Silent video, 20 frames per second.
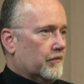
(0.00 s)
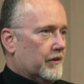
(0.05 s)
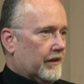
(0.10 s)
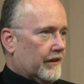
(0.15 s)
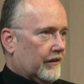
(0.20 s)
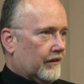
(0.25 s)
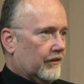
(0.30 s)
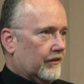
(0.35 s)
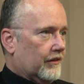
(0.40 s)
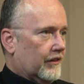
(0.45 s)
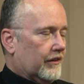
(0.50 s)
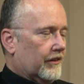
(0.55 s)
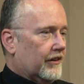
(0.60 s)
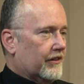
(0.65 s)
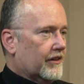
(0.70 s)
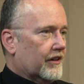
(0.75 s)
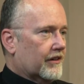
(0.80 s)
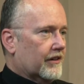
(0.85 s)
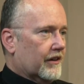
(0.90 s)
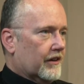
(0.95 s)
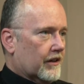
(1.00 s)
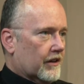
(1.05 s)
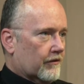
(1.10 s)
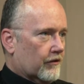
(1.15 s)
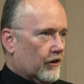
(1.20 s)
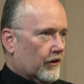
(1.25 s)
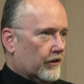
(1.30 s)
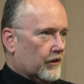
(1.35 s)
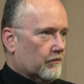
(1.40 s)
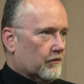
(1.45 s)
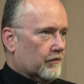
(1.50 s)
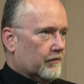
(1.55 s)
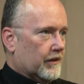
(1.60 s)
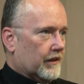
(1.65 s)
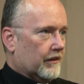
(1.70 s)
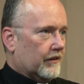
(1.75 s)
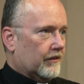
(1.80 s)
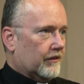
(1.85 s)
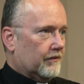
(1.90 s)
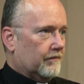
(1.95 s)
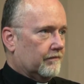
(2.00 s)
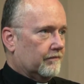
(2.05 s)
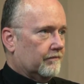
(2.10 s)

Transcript: beings and the dignity of all human beings.